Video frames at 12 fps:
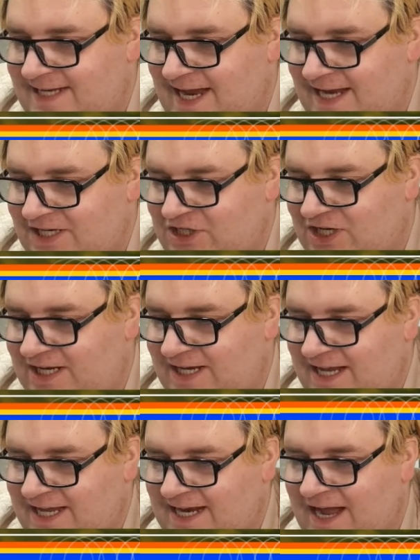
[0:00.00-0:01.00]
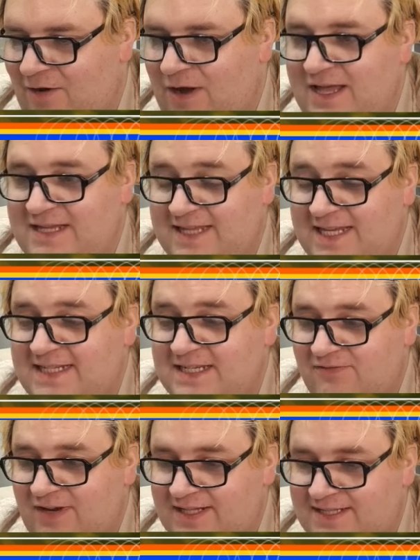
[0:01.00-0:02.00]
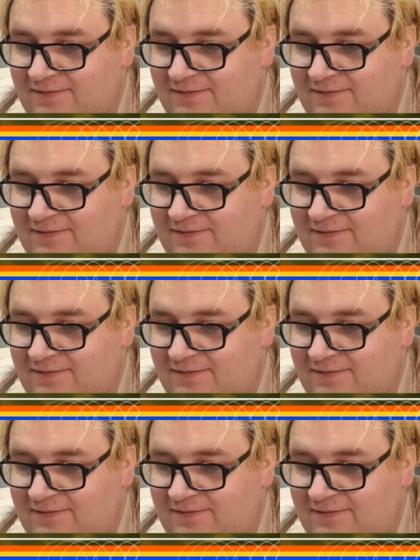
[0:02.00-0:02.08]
Stitch. Now, this is a